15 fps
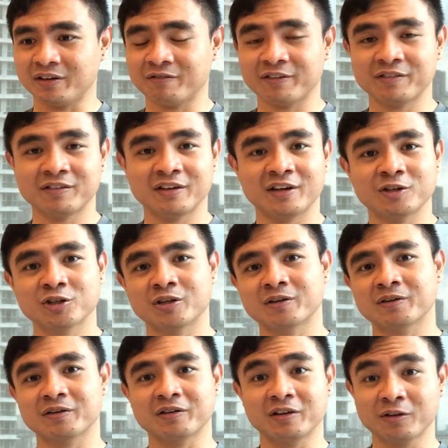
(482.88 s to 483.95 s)

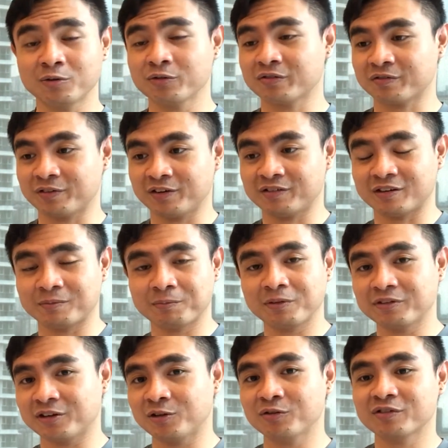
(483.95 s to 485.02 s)
investigation, news, for example,
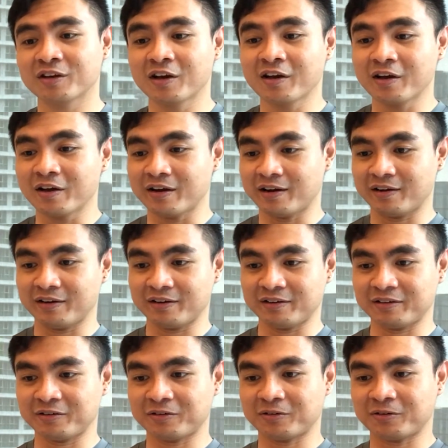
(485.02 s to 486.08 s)
news
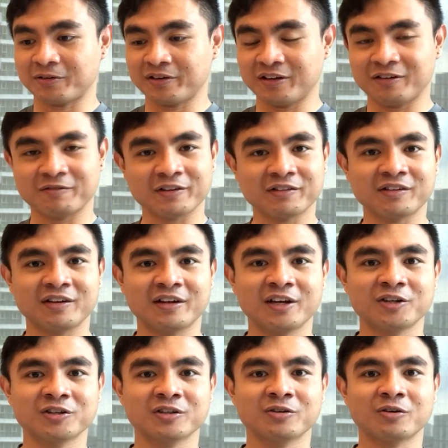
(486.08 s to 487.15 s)
on the
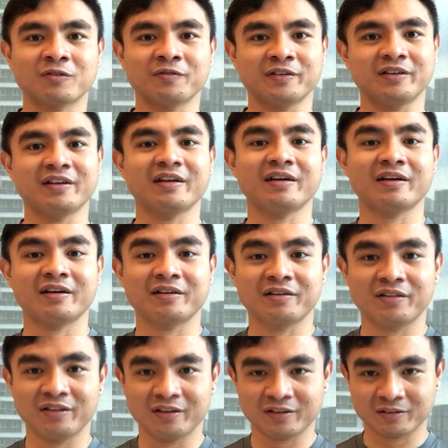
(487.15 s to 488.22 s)
investigation of
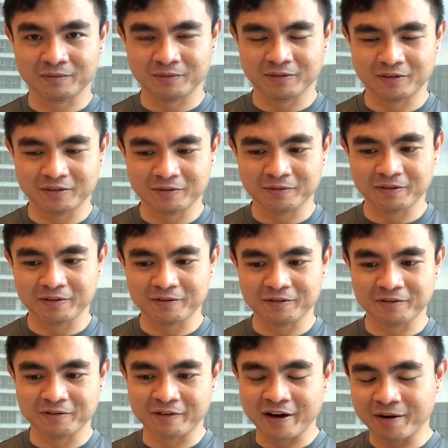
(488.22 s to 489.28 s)
the
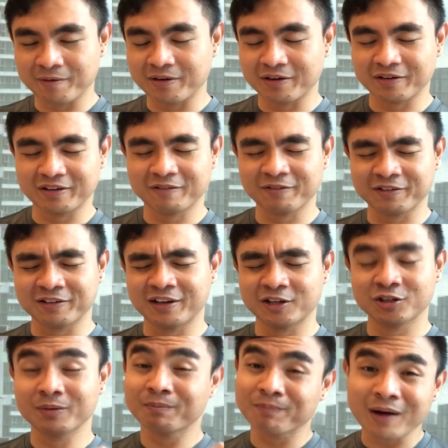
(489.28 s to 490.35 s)

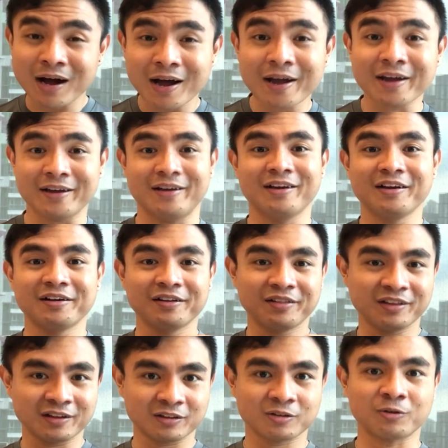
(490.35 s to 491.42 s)
investigation by
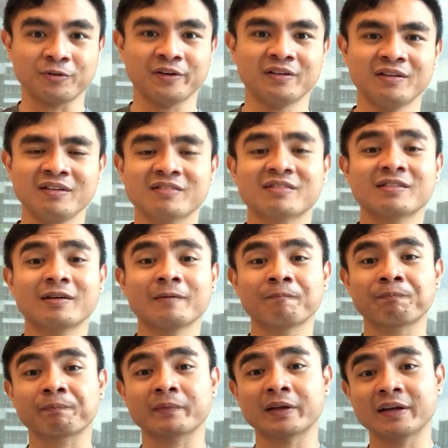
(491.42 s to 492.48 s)
the authorities
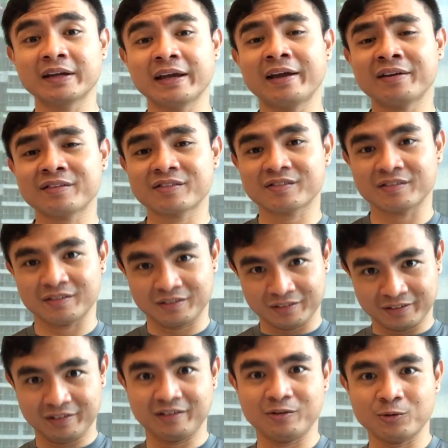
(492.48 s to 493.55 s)
against
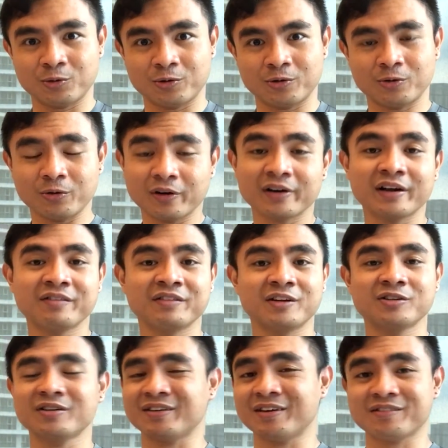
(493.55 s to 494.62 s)
your
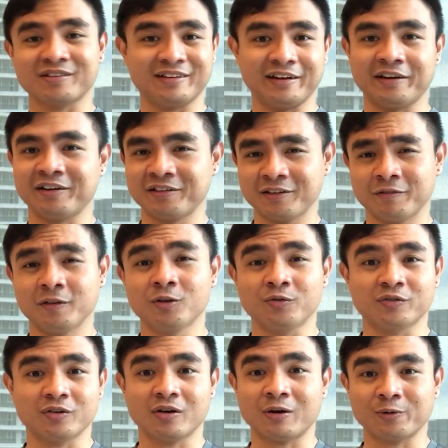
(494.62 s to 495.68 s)
organization. That's a negative
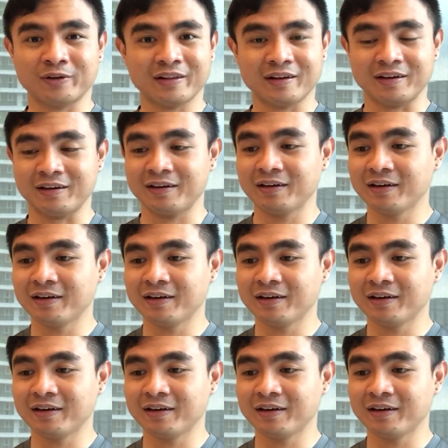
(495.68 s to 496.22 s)
news out there.